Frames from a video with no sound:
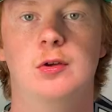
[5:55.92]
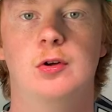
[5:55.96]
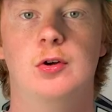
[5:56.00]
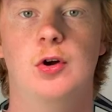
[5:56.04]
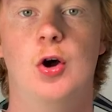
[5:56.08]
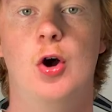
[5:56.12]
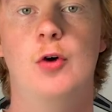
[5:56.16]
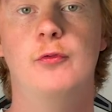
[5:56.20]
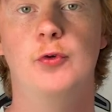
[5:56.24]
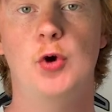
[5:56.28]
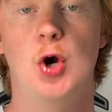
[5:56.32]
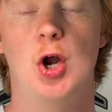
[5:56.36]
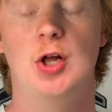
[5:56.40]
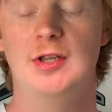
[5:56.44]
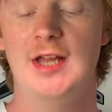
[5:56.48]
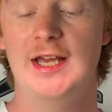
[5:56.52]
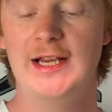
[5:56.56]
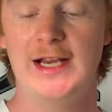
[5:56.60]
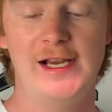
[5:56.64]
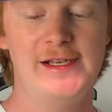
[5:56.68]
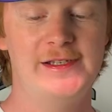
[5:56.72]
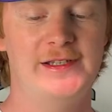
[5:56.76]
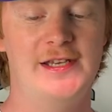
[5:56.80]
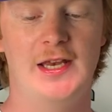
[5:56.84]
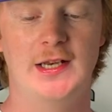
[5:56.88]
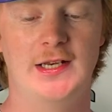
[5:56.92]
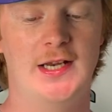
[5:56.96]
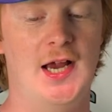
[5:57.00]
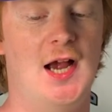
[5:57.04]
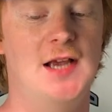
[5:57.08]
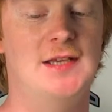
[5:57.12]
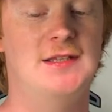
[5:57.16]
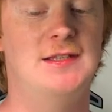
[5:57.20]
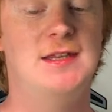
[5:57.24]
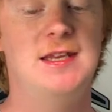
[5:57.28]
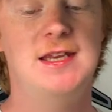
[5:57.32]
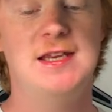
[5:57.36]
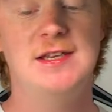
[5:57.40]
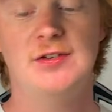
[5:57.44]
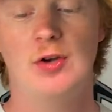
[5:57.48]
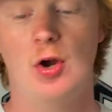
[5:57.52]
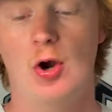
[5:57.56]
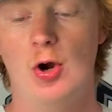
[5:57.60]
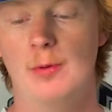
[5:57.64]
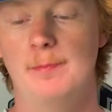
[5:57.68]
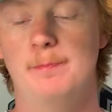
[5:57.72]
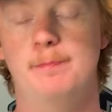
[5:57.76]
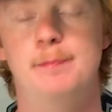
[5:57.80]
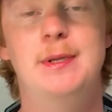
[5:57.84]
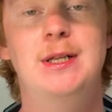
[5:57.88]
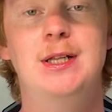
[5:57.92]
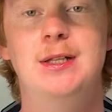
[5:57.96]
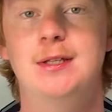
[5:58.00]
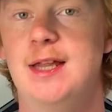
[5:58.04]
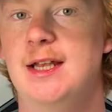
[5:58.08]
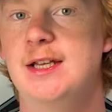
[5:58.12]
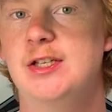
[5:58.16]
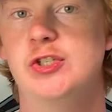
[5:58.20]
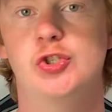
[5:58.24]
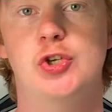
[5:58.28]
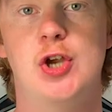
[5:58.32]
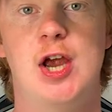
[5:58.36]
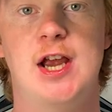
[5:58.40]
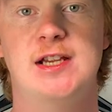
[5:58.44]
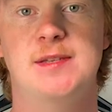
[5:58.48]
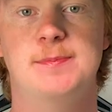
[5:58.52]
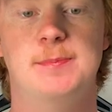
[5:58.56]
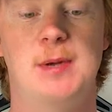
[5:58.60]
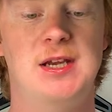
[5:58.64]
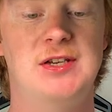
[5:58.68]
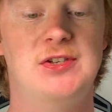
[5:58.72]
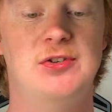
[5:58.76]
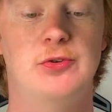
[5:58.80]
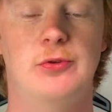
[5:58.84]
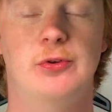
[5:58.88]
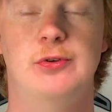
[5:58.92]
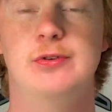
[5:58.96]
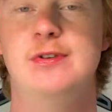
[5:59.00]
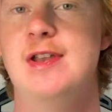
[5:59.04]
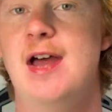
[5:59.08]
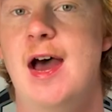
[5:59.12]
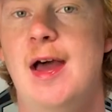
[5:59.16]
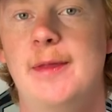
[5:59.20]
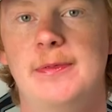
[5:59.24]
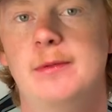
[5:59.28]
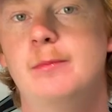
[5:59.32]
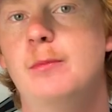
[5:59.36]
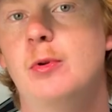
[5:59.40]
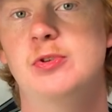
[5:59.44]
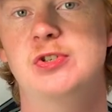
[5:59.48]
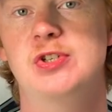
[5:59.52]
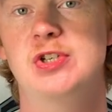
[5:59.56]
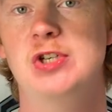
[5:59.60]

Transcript: Overall, like I said, guys, these are built like a track spike, so they're not the most